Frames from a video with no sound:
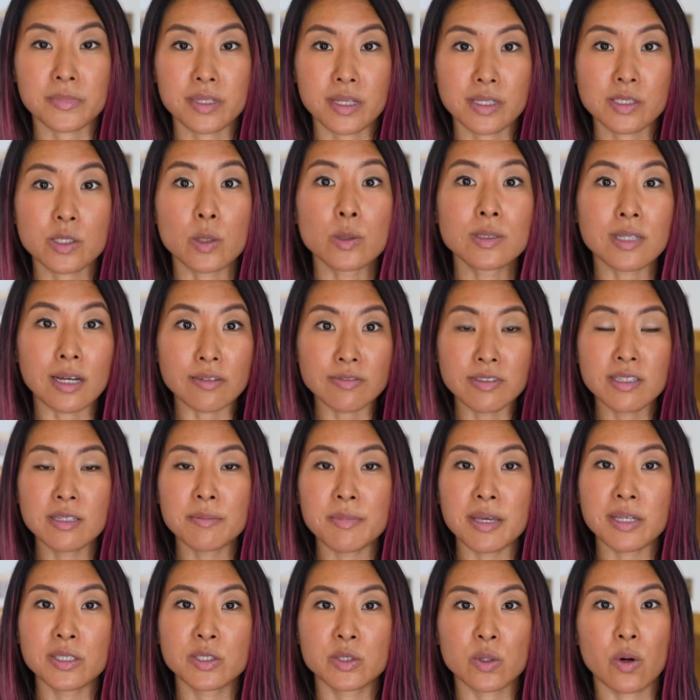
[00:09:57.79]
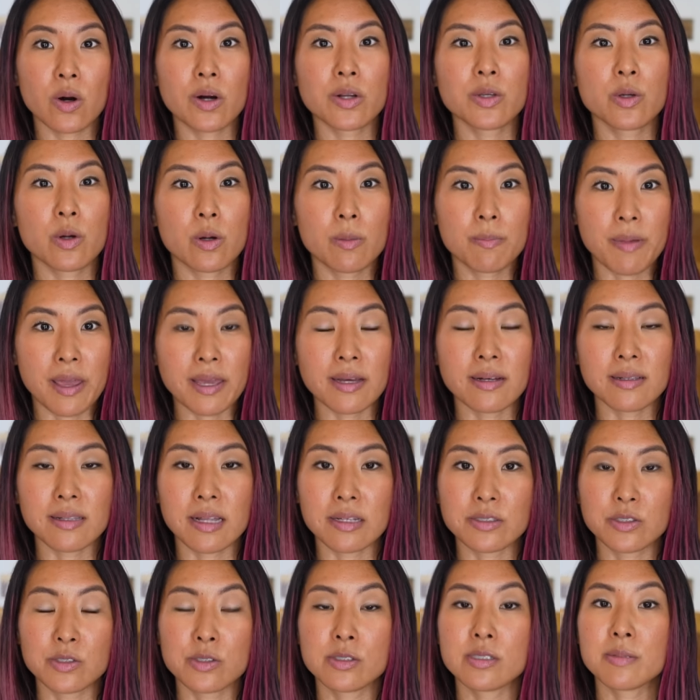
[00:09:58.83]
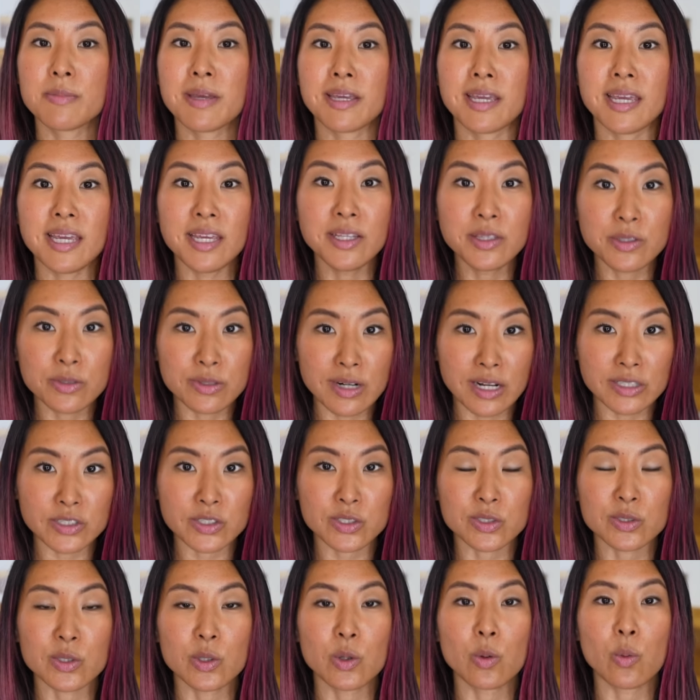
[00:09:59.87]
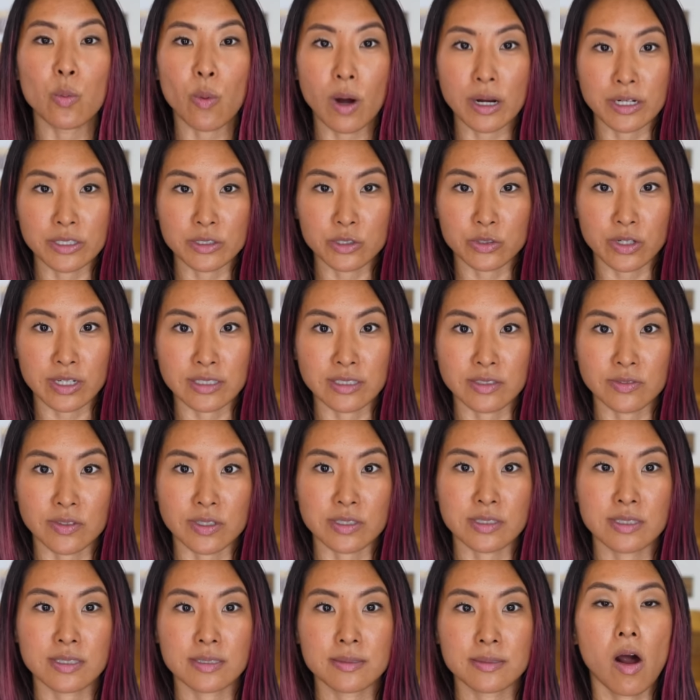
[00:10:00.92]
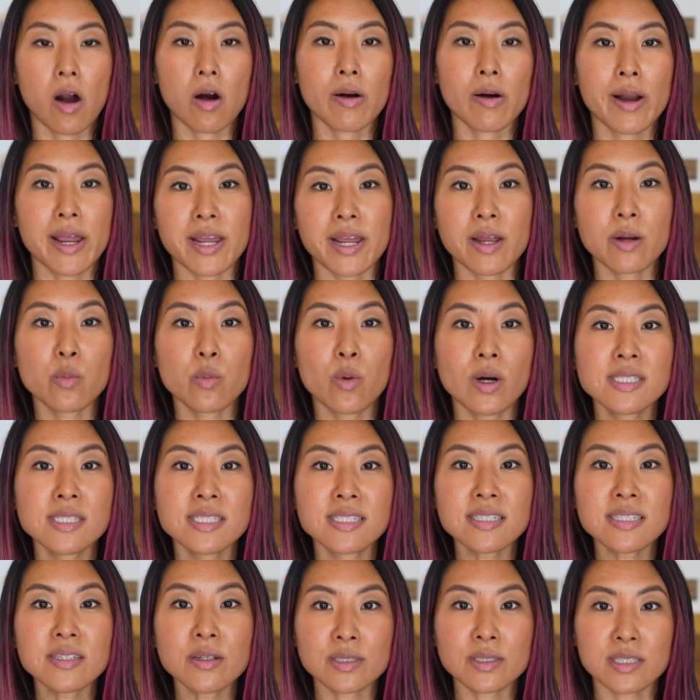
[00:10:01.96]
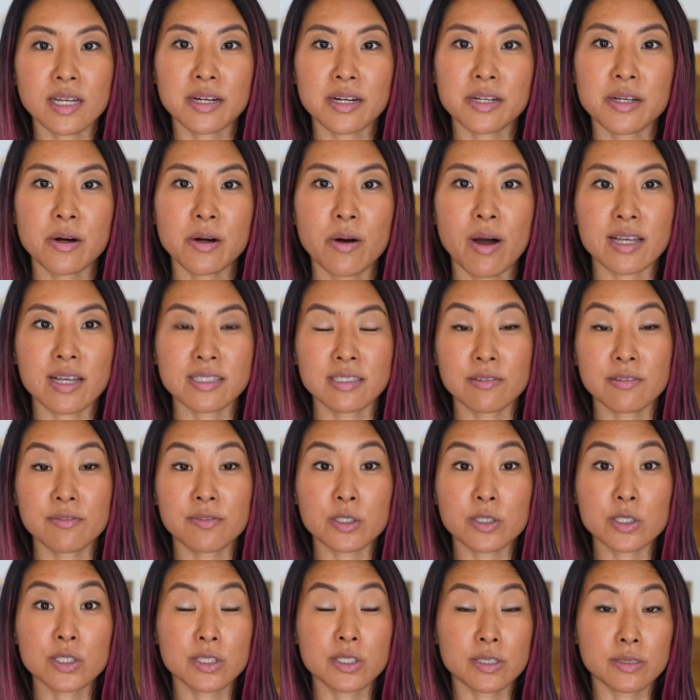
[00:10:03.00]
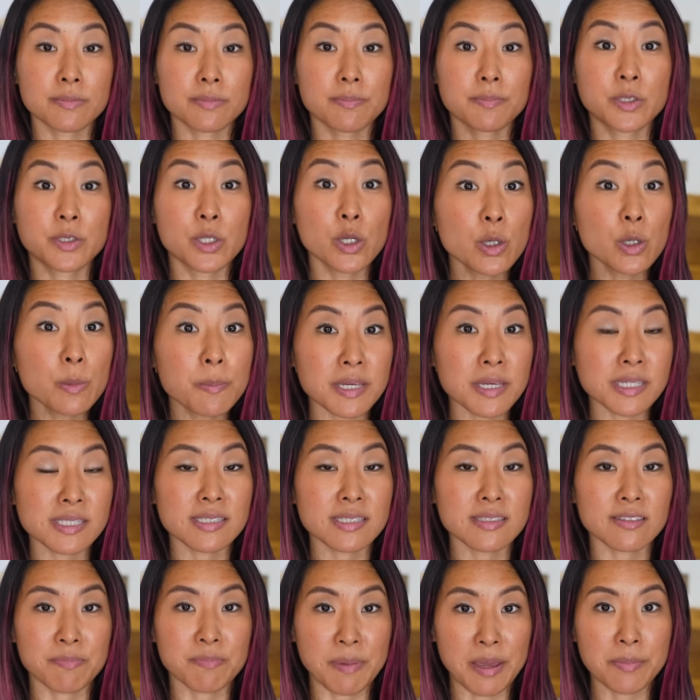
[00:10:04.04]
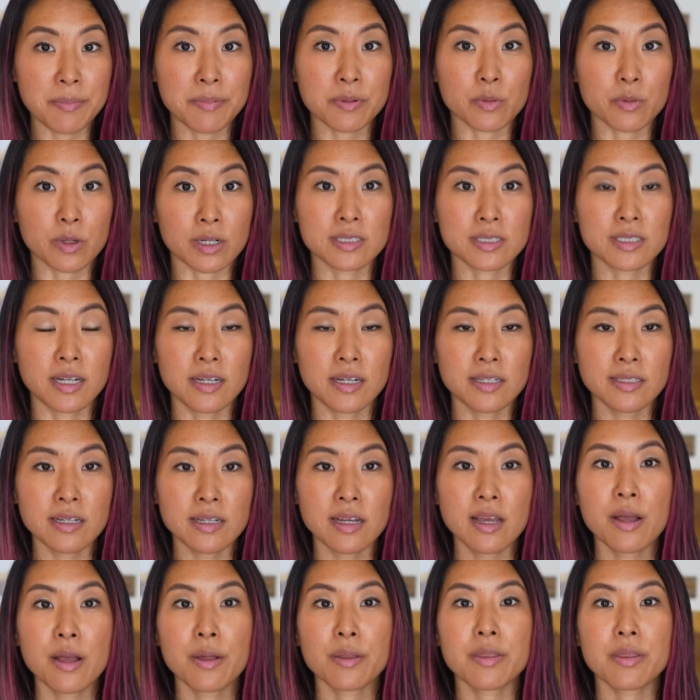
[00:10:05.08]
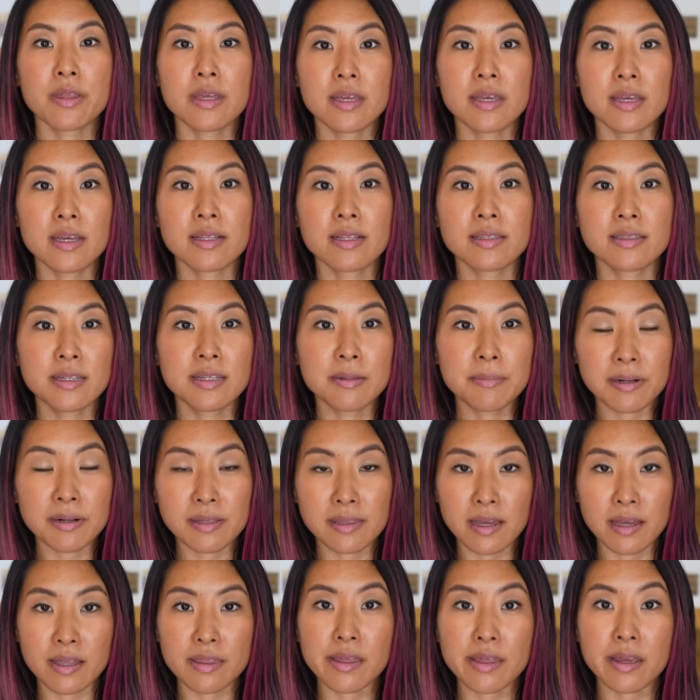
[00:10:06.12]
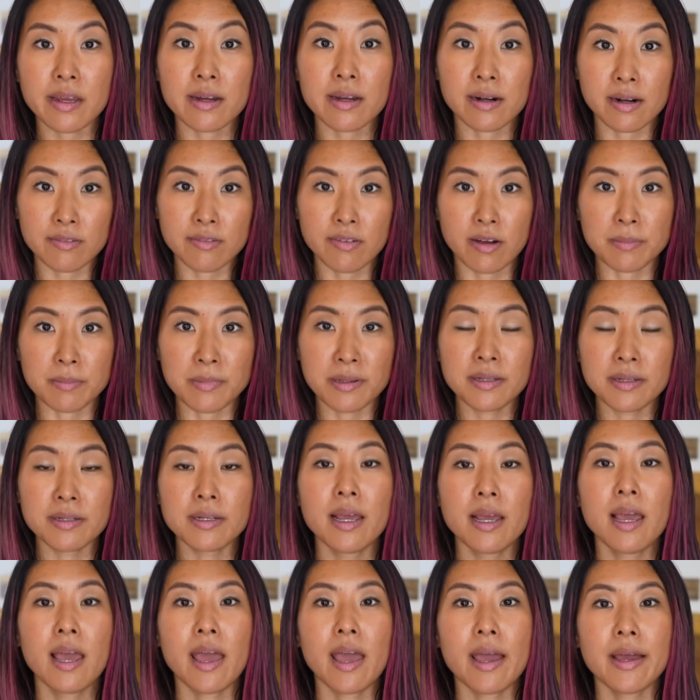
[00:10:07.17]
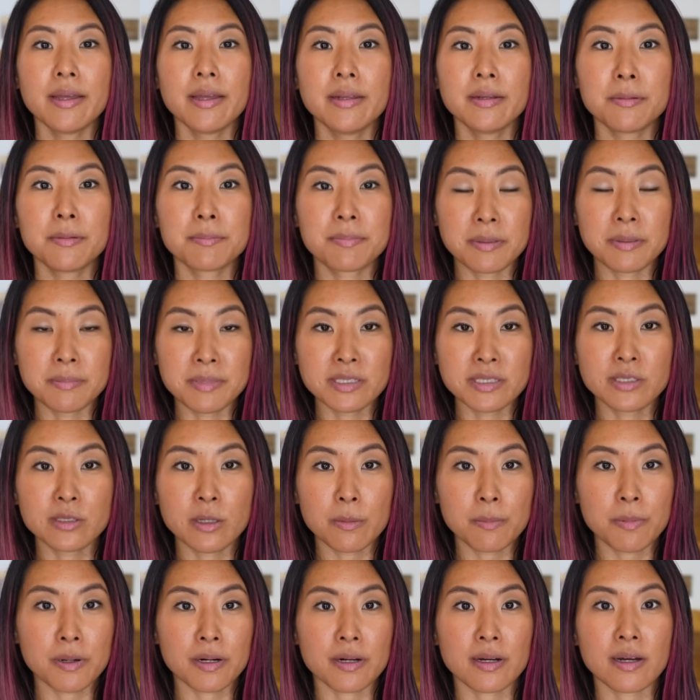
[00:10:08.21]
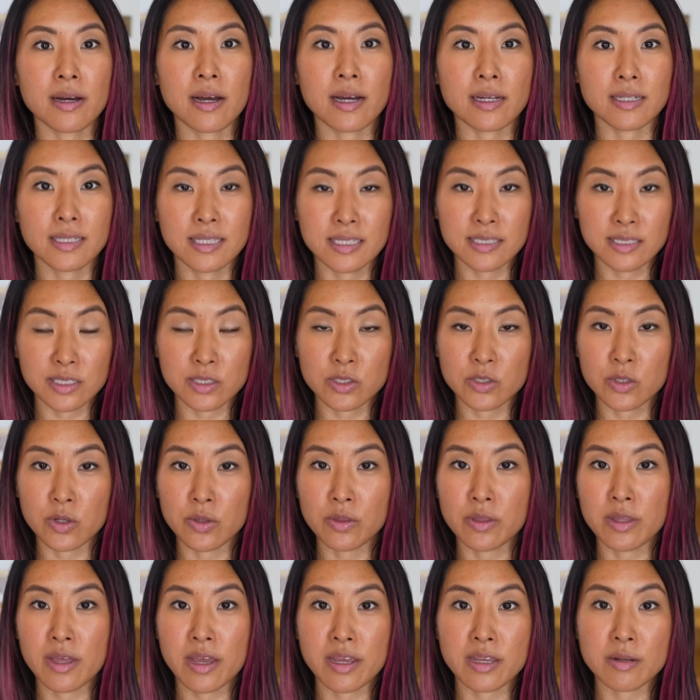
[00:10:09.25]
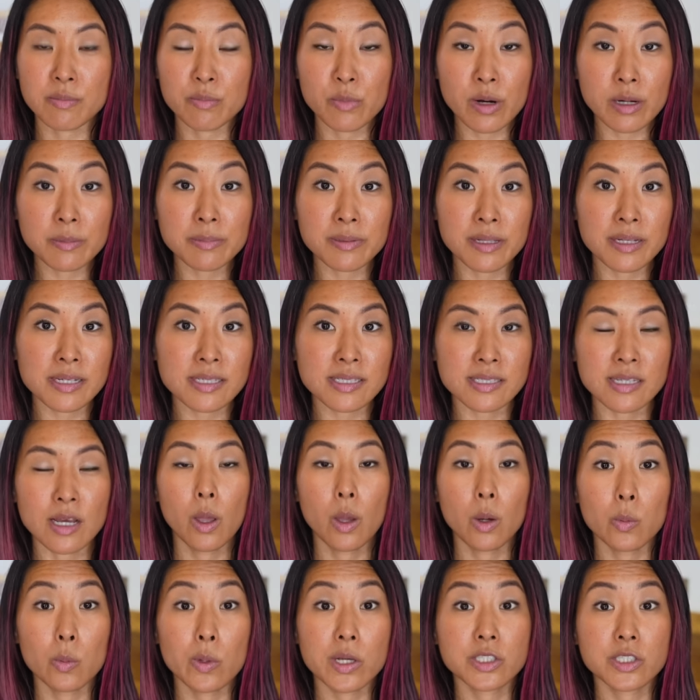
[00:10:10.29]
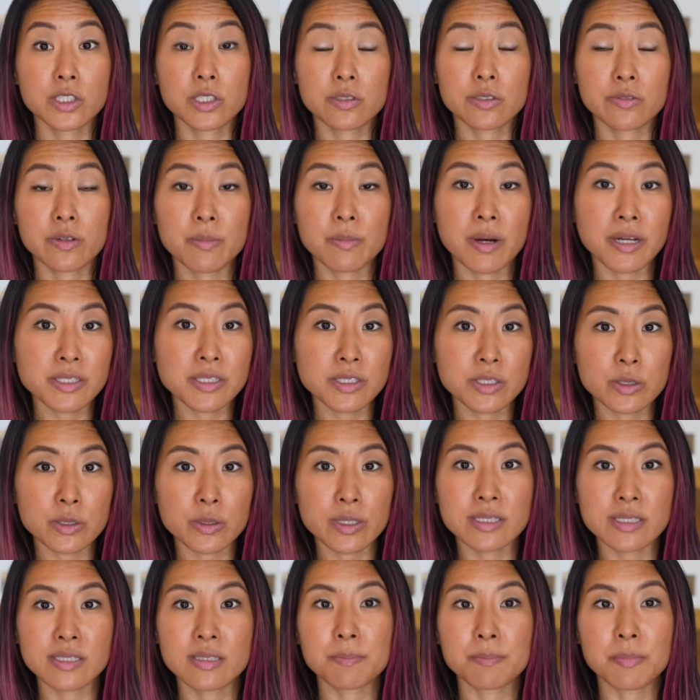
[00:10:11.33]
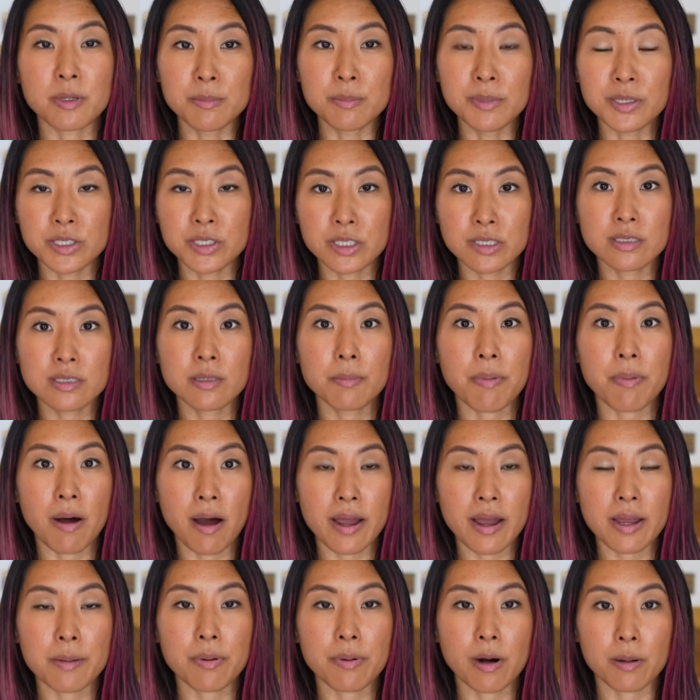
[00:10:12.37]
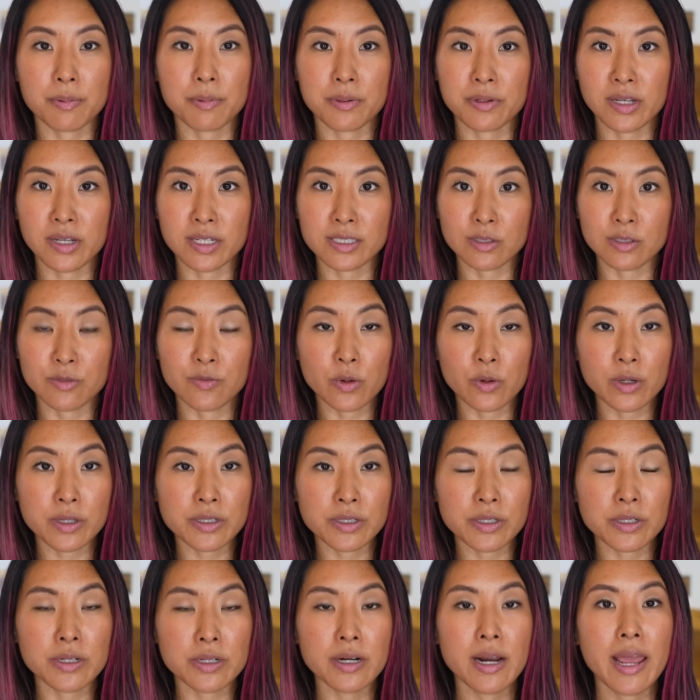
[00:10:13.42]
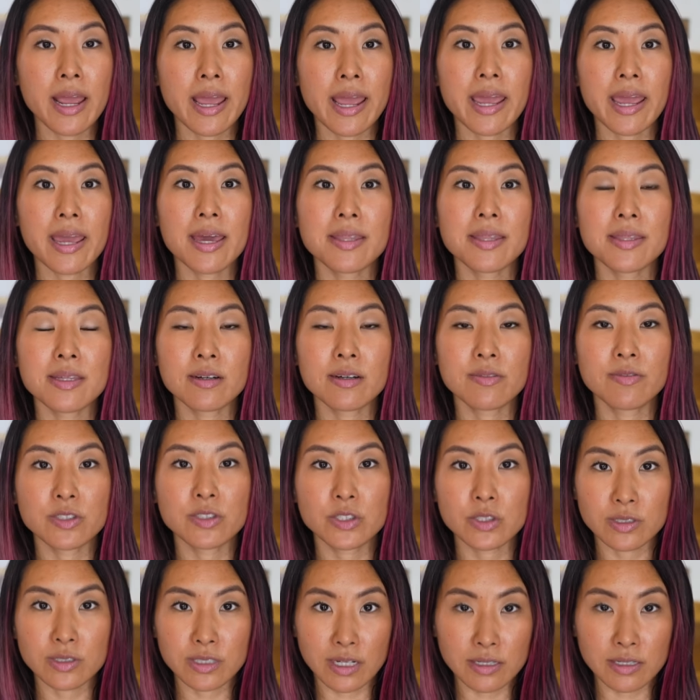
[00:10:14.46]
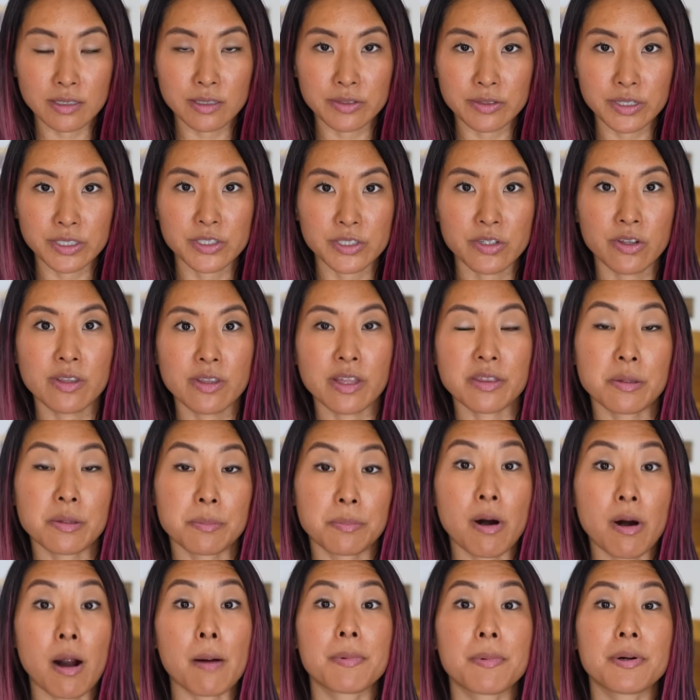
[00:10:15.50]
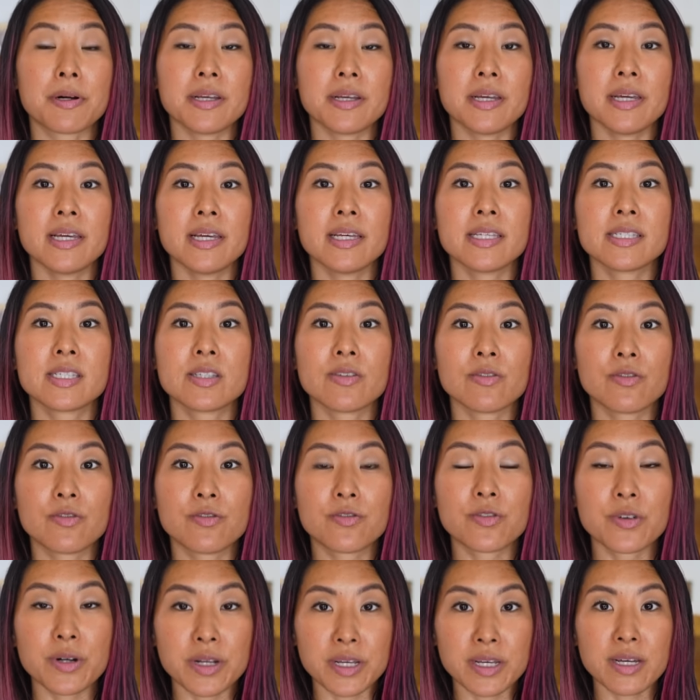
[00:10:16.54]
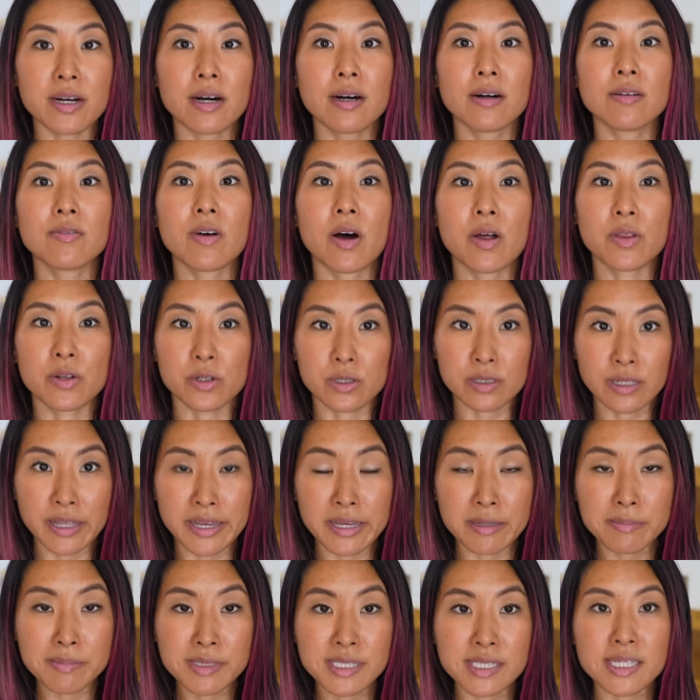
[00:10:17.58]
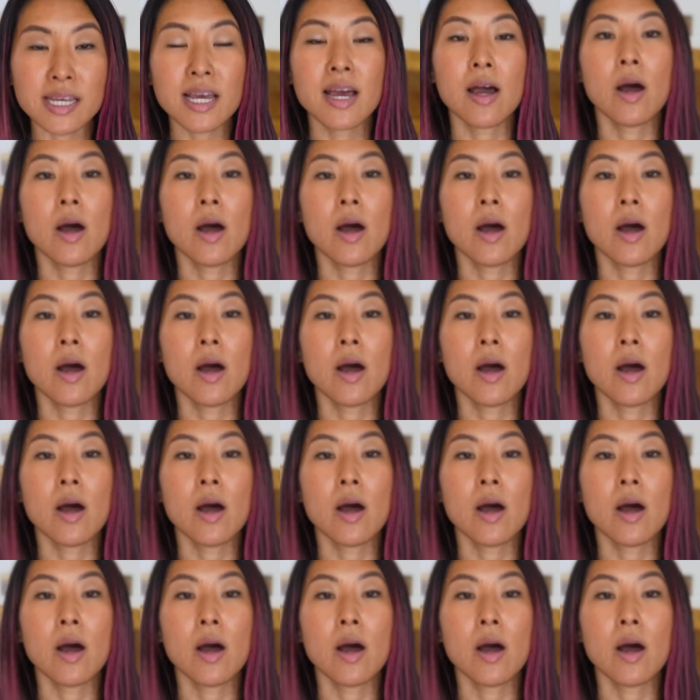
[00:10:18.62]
So definitely make sure your bank allows you to make international wire transfers. All right, and once the notario has the first two pieces of paperwork done, the libertad de gravamen and permiso para adquisición de inmuebles, which, to remind you, is the permission to buy property as a foreigner and the official declaration that the property is free of other claims.